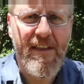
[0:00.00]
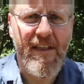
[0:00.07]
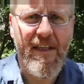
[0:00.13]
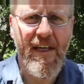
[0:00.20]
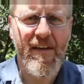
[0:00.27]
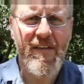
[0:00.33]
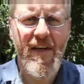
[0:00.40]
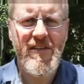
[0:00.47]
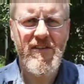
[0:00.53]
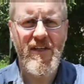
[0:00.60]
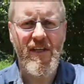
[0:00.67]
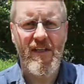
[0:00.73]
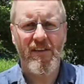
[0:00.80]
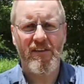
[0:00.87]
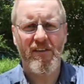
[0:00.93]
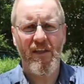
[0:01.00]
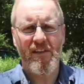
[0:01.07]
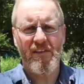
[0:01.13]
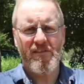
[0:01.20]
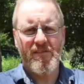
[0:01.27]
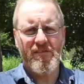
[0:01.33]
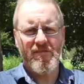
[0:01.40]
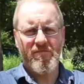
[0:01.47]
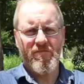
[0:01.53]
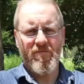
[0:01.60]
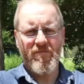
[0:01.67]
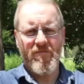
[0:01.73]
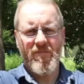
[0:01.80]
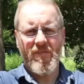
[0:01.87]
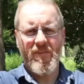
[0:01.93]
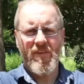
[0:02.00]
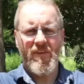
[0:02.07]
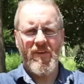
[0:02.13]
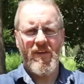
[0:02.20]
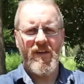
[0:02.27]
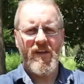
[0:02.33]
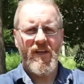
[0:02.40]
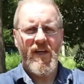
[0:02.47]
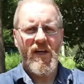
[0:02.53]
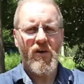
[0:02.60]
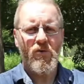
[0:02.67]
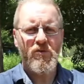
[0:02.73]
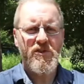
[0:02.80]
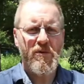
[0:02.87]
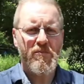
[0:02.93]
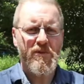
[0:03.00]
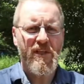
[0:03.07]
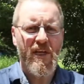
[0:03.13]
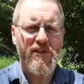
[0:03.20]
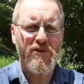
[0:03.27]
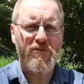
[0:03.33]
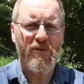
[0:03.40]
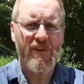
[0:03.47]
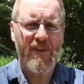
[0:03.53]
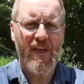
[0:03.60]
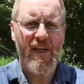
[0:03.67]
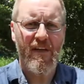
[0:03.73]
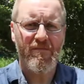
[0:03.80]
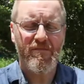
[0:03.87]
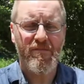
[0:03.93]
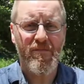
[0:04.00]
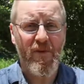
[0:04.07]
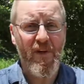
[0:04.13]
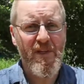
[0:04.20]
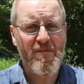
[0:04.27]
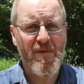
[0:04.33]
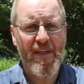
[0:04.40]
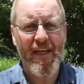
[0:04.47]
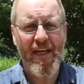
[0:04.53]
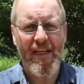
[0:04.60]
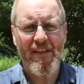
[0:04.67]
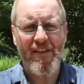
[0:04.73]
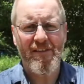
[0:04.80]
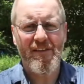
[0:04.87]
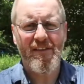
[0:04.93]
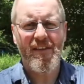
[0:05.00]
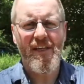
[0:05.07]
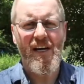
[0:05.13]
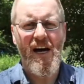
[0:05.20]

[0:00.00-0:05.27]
and that's it, it's done. It also protects you on here. When you begin,